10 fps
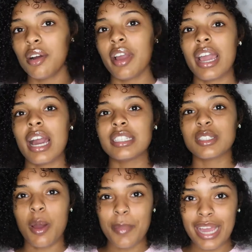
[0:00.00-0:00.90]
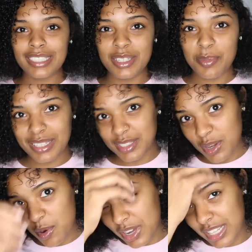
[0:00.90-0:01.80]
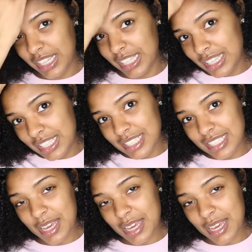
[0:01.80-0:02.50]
Okay, guys. So I'm actually about to go clean this